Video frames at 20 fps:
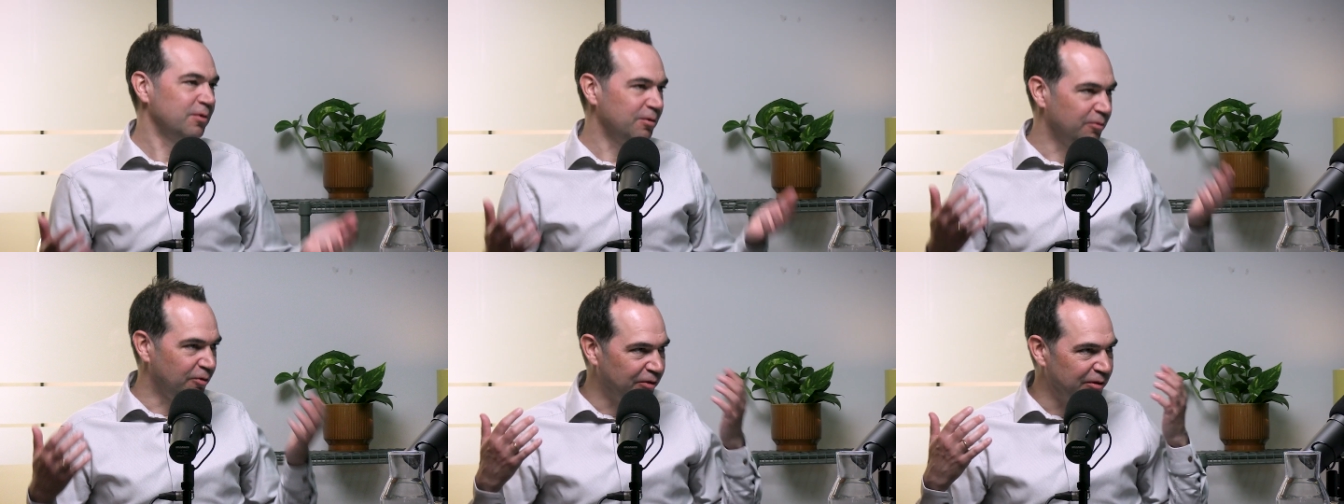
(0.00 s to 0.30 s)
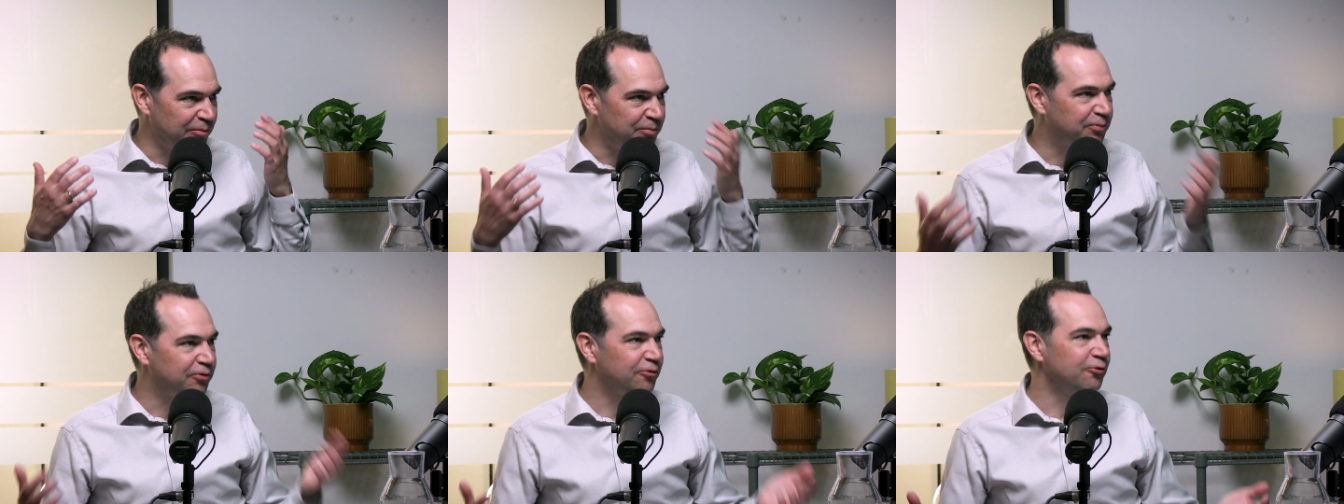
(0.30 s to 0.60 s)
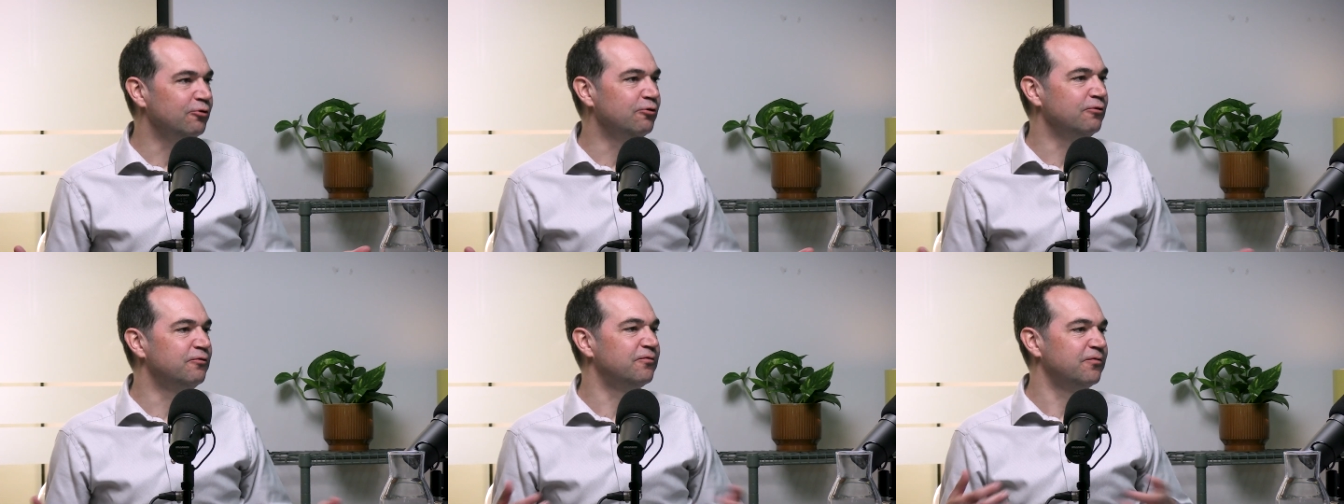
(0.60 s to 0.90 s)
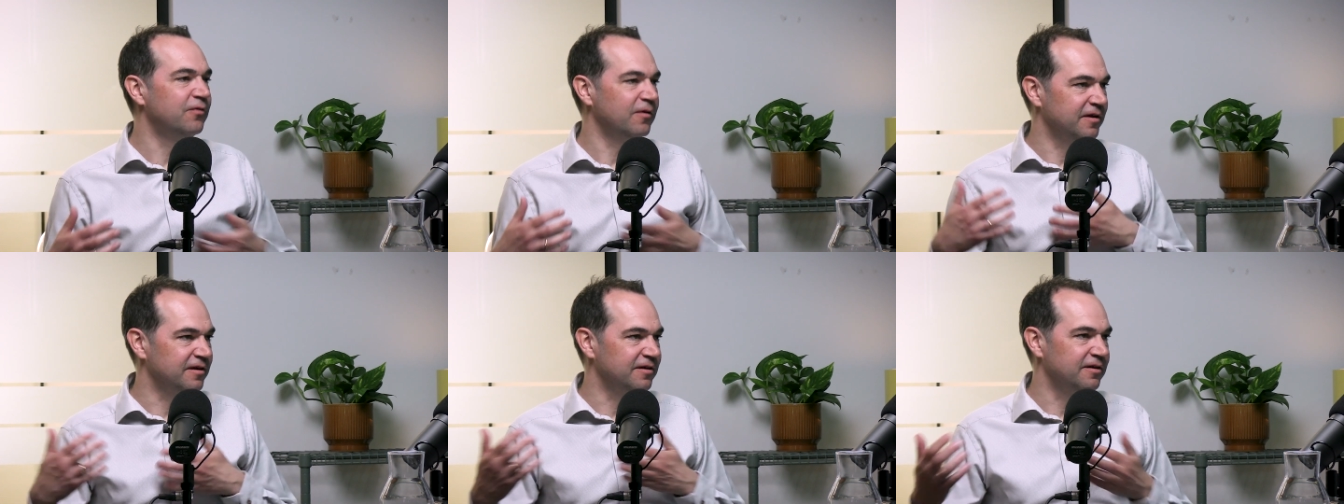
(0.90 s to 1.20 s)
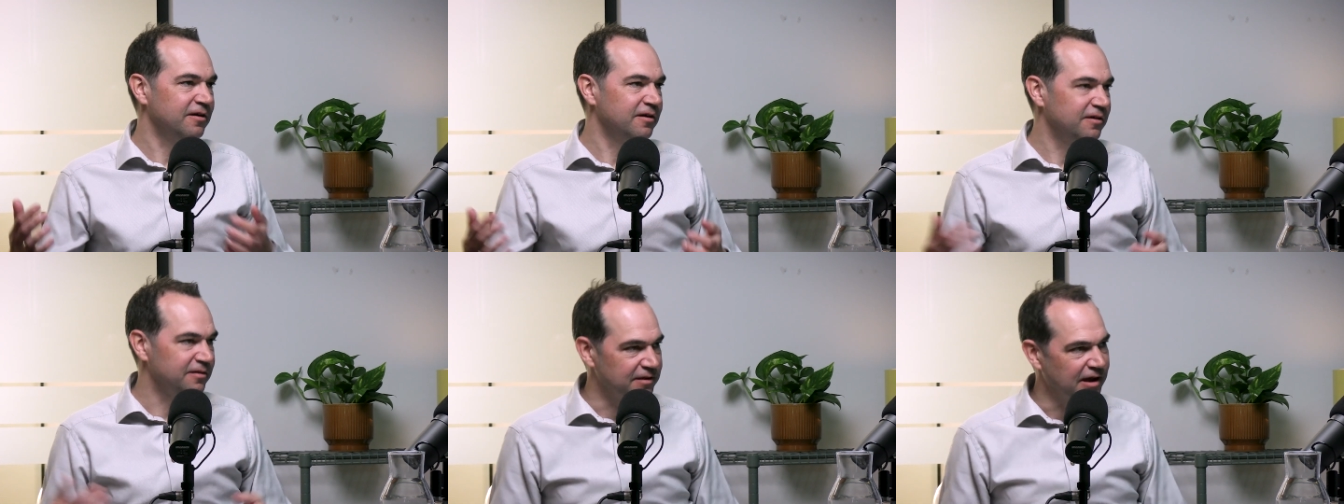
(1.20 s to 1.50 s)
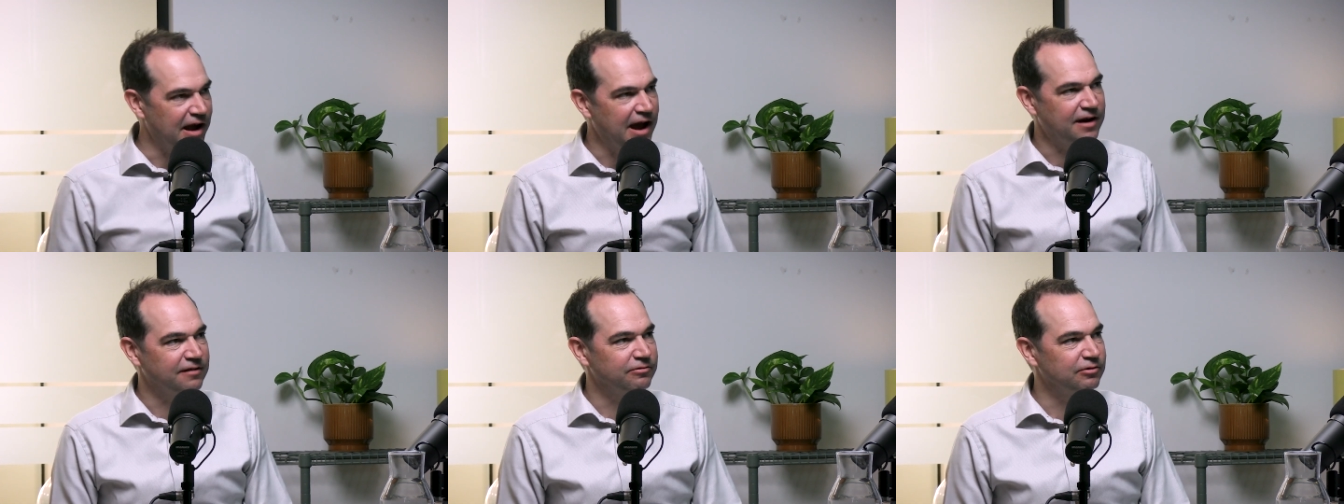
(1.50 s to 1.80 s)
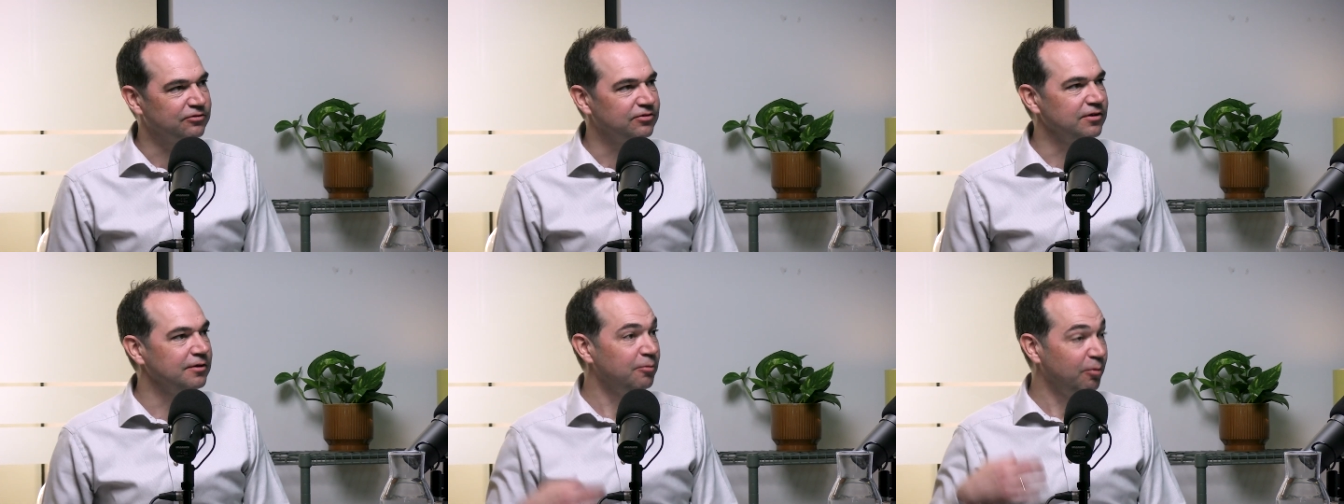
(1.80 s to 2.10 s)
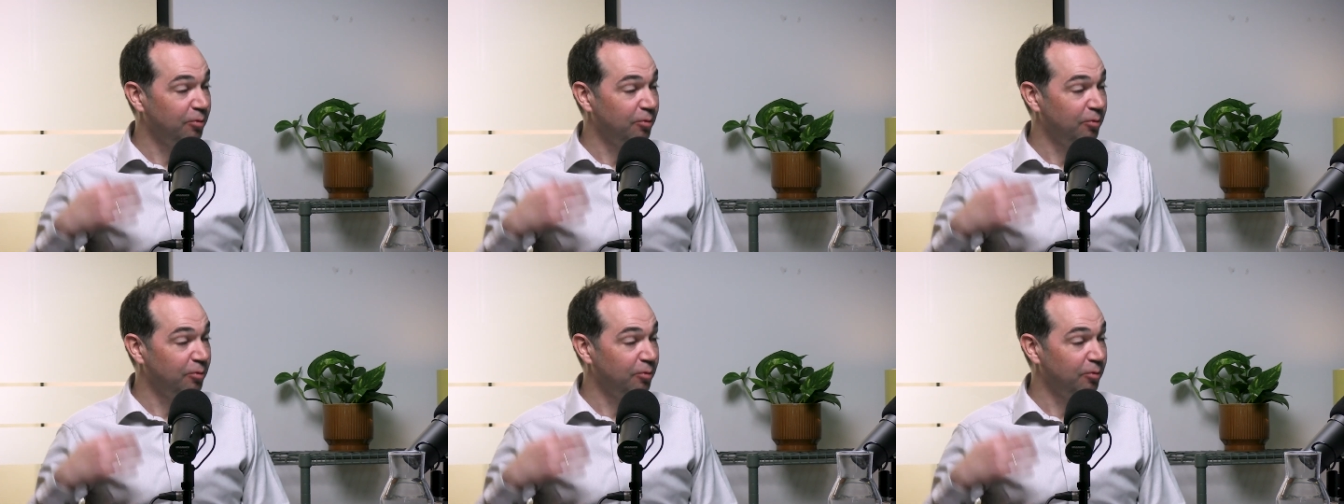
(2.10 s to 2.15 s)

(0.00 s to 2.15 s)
We will improve the accuracy.